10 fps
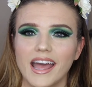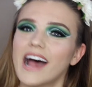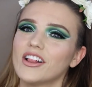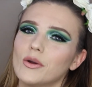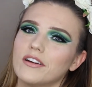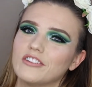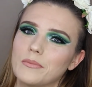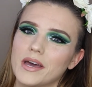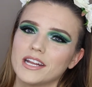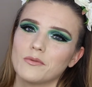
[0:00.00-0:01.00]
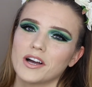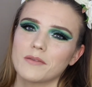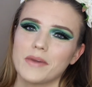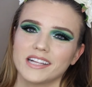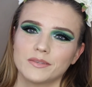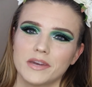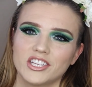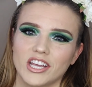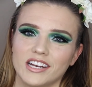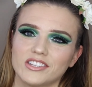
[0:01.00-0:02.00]
Hello everybody, welcome back to my
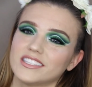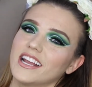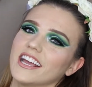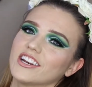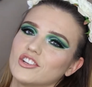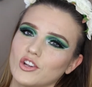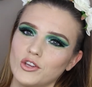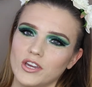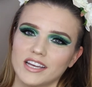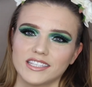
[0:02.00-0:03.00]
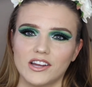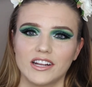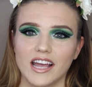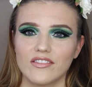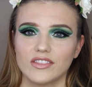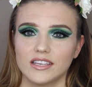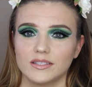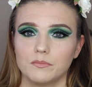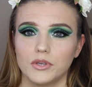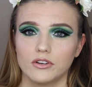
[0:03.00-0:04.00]
channel. Today I'm going to show you guys how to get
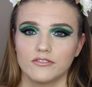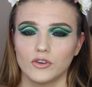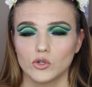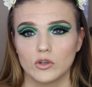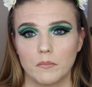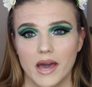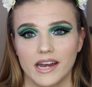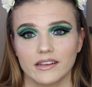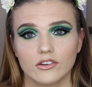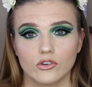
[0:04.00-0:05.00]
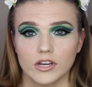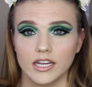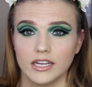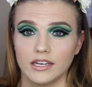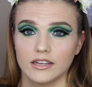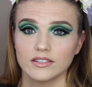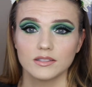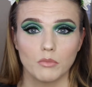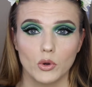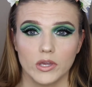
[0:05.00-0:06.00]
this beautiful dramatic green
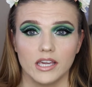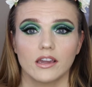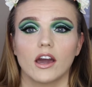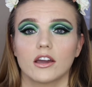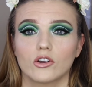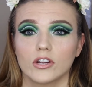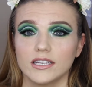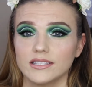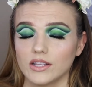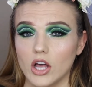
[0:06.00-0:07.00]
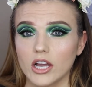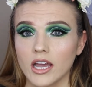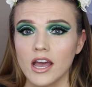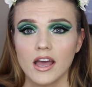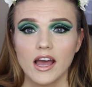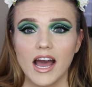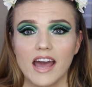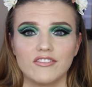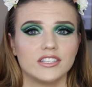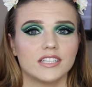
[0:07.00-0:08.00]
smoky cut crease look. I
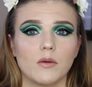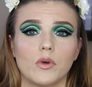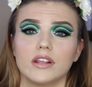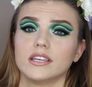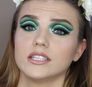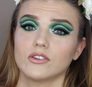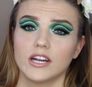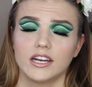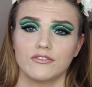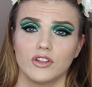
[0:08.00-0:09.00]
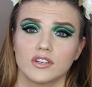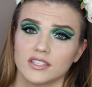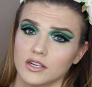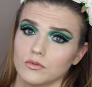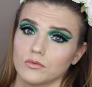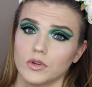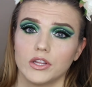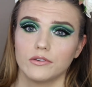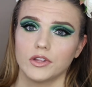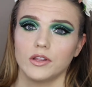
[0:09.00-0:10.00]
haven't done one of these creative looks in a
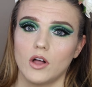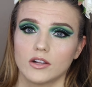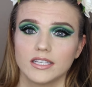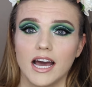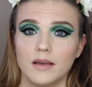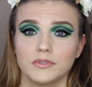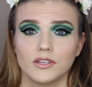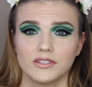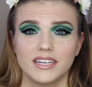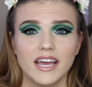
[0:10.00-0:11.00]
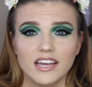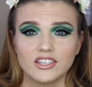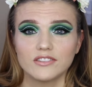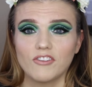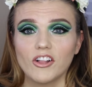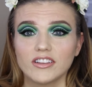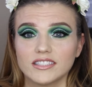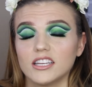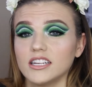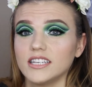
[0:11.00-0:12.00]
really long time, so today I just felt like
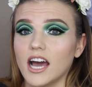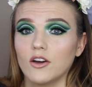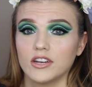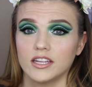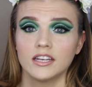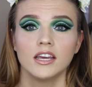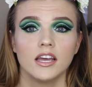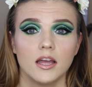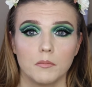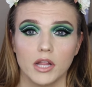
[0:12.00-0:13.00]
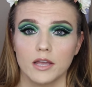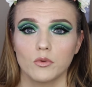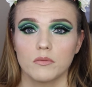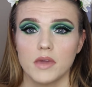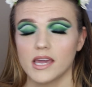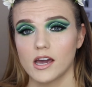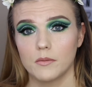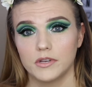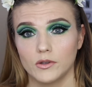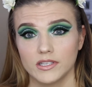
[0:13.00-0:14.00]
sitting down and playing with
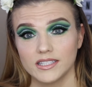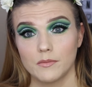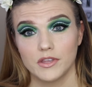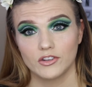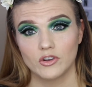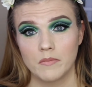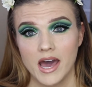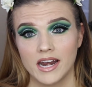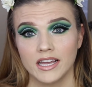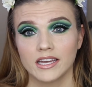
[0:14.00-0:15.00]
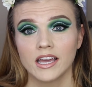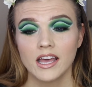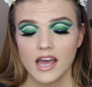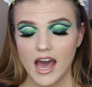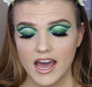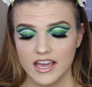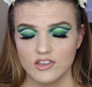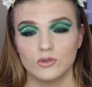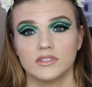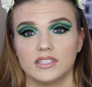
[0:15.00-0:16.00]
makeup and doing something dramatic. I
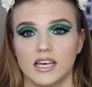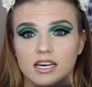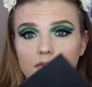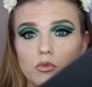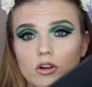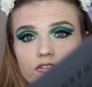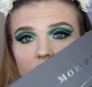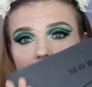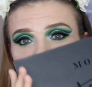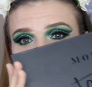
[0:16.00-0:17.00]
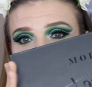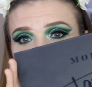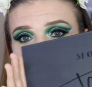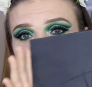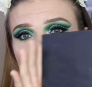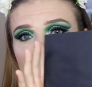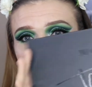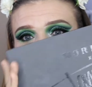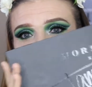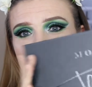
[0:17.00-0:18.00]
used the Morphe X James
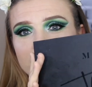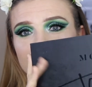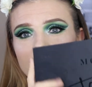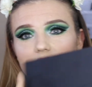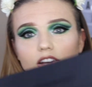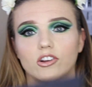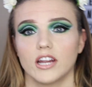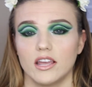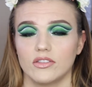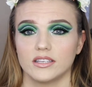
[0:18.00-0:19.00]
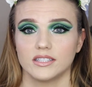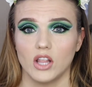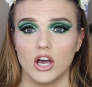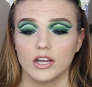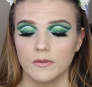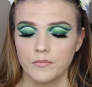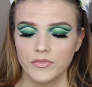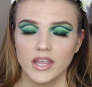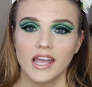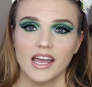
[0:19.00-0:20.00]
Charles palette today to create this look.
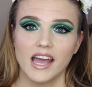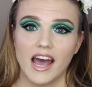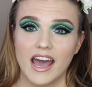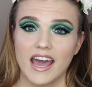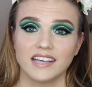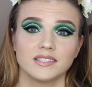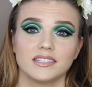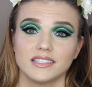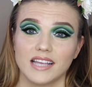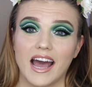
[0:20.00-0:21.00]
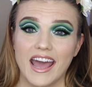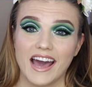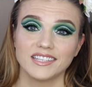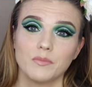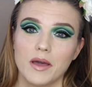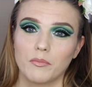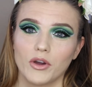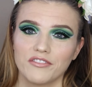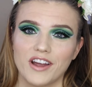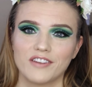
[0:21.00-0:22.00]
I asked my
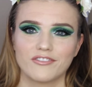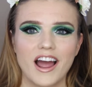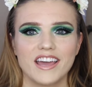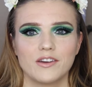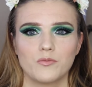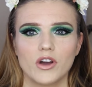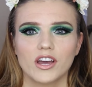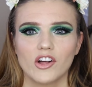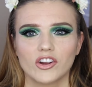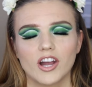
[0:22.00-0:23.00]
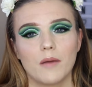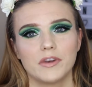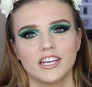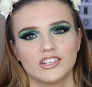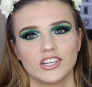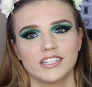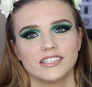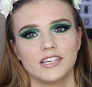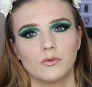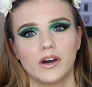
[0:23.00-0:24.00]
boyfriend Ryan what color
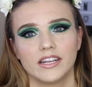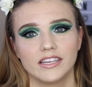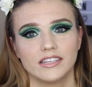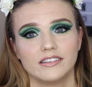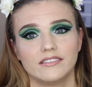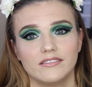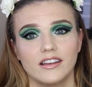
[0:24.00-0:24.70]
combinations he wanted